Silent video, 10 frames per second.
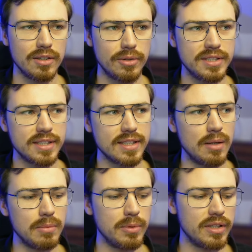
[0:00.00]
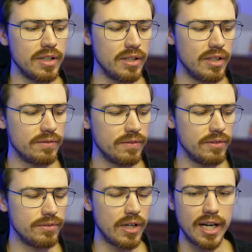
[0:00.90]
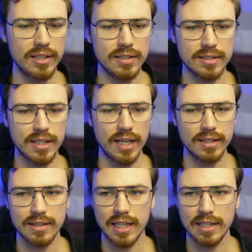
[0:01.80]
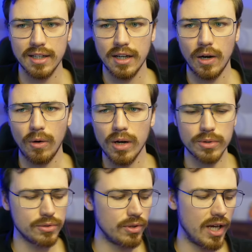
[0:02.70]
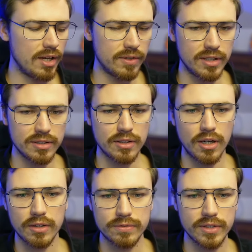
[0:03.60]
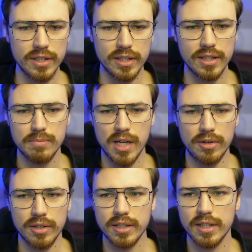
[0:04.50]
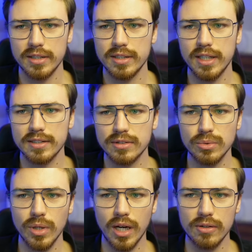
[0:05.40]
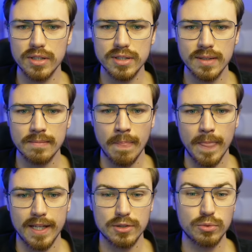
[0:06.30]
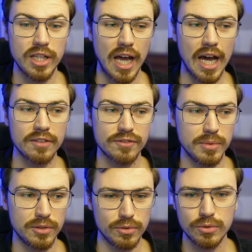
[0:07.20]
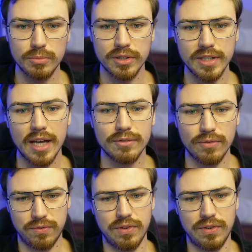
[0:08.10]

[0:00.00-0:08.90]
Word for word: example, but uh, if if I decide like oh, I want to have a coffee in America in the next two hours, it's really hard for me to do because I have to